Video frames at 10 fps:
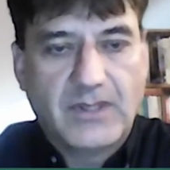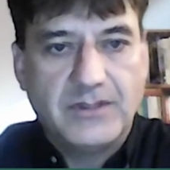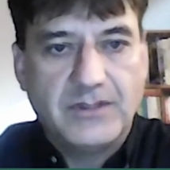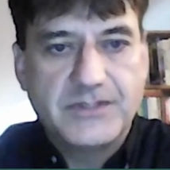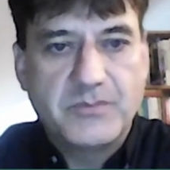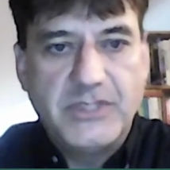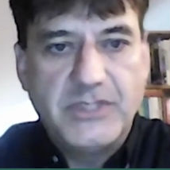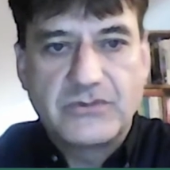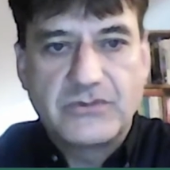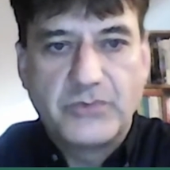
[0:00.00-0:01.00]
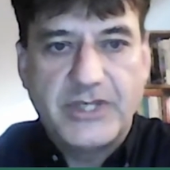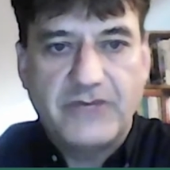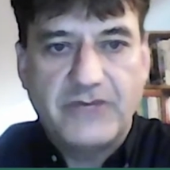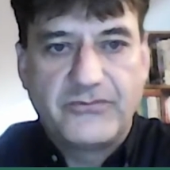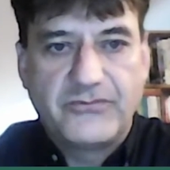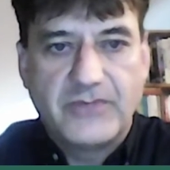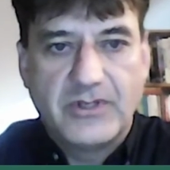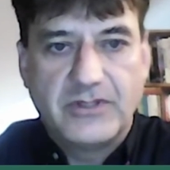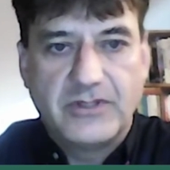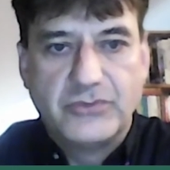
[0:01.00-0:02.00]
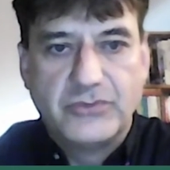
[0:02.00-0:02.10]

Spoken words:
This means we have to